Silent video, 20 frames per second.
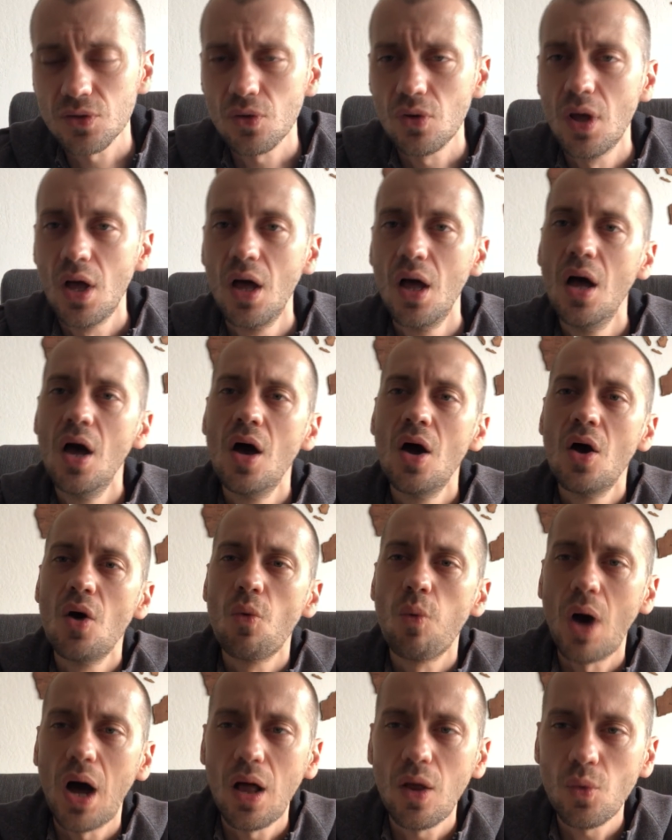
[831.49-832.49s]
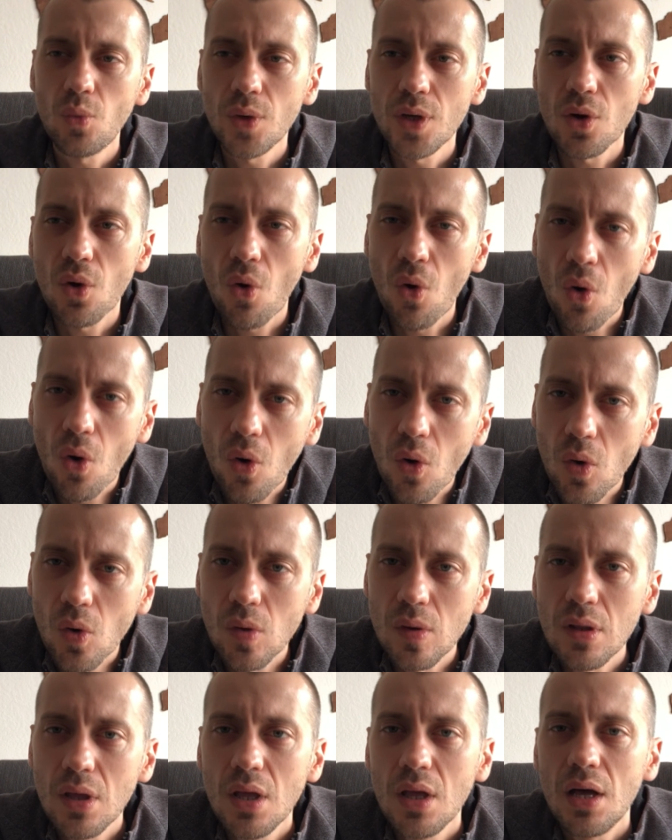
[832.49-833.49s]
So while we
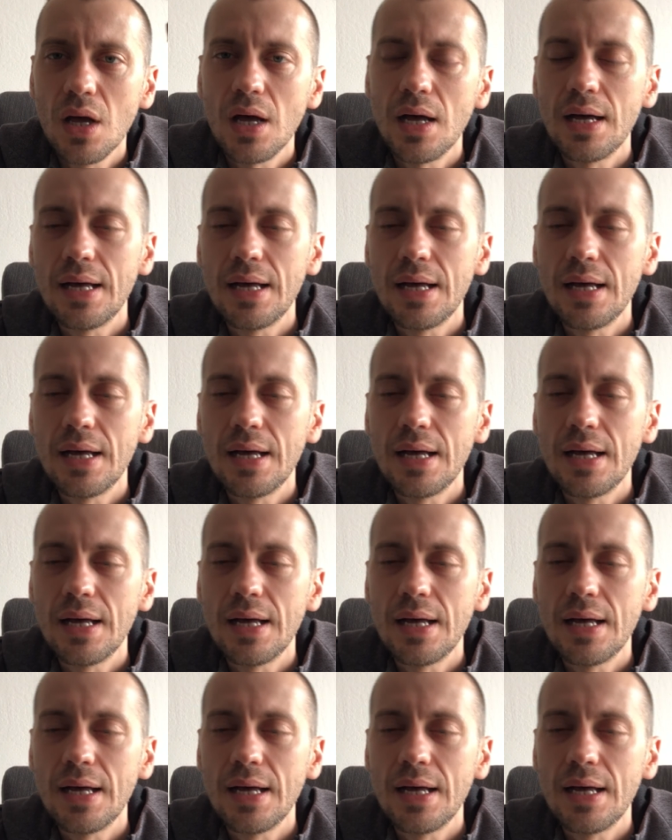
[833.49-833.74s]
all